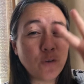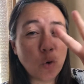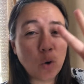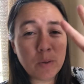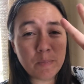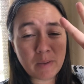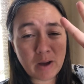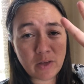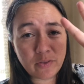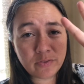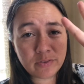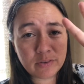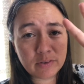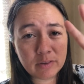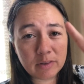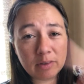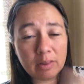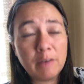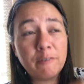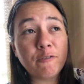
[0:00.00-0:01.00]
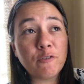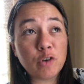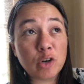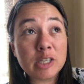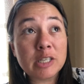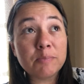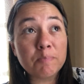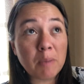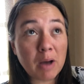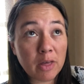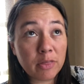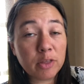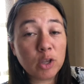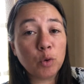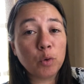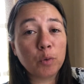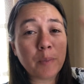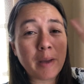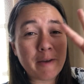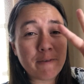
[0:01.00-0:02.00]
4 months. The first month
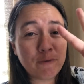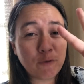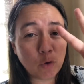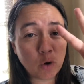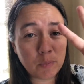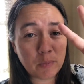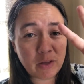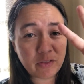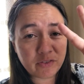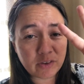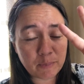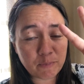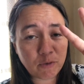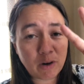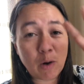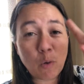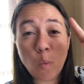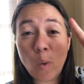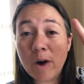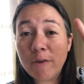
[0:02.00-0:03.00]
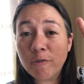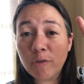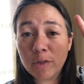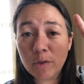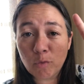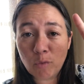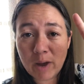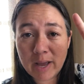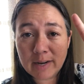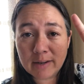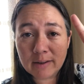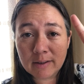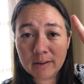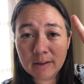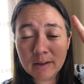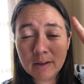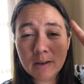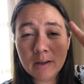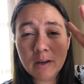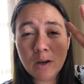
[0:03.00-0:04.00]
you would pay 4 months upfront, one for the rent,
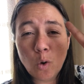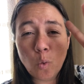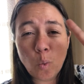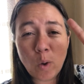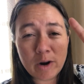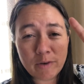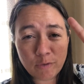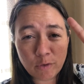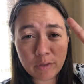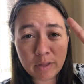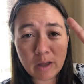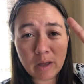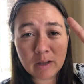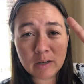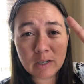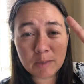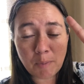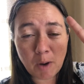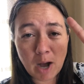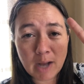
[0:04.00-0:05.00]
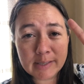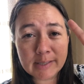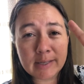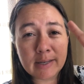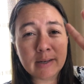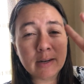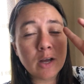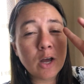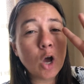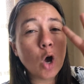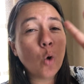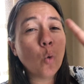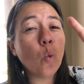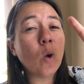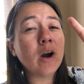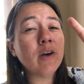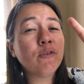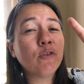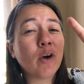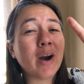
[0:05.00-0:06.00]
one for the deposit,
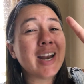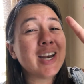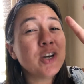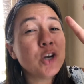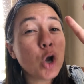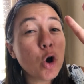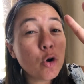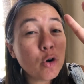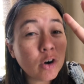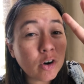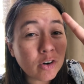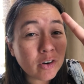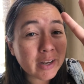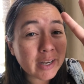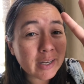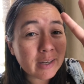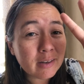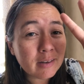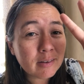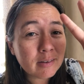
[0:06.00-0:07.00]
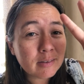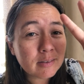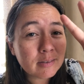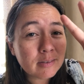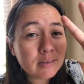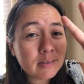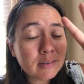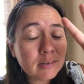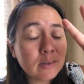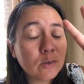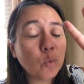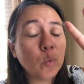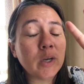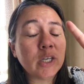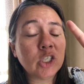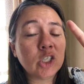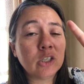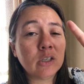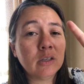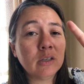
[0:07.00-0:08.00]
one for a notary,
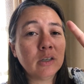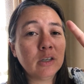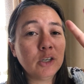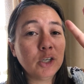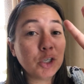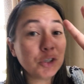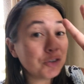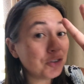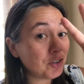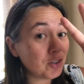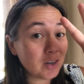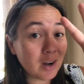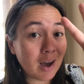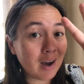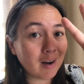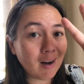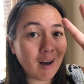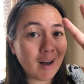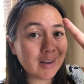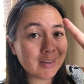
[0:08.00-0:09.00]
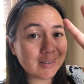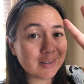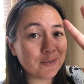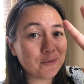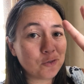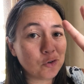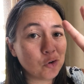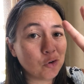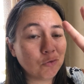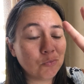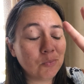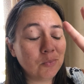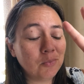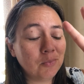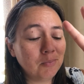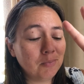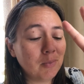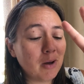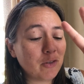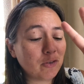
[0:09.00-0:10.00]
which used to not cost a full
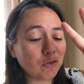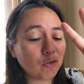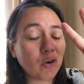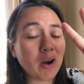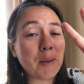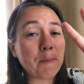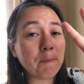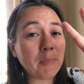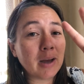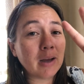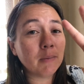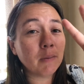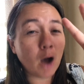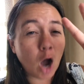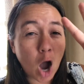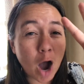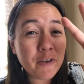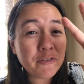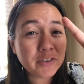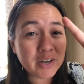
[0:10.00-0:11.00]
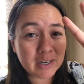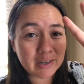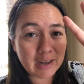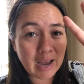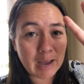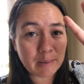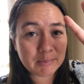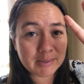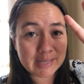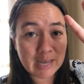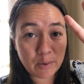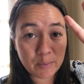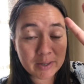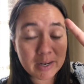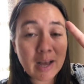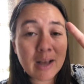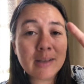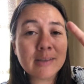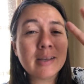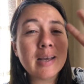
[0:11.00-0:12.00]
month's rent, but oftentimes now
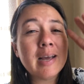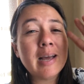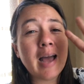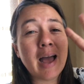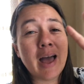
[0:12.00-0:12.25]
it does,